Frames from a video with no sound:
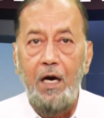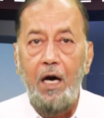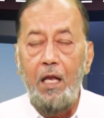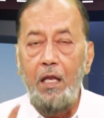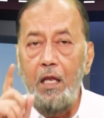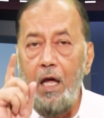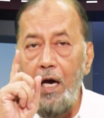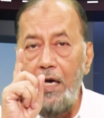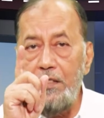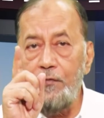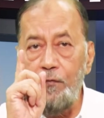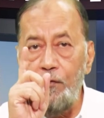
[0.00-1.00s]

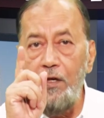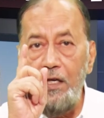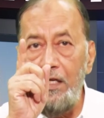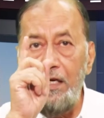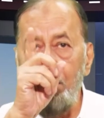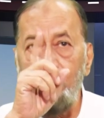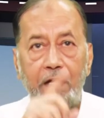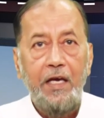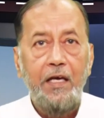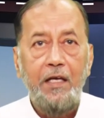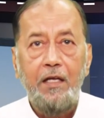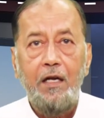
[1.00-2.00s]
Allah is fully
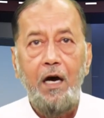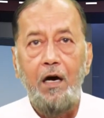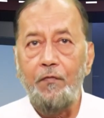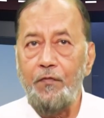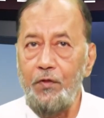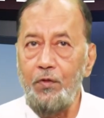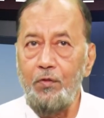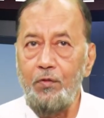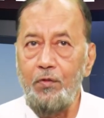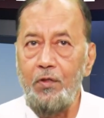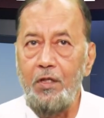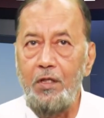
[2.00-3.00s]
aware of you.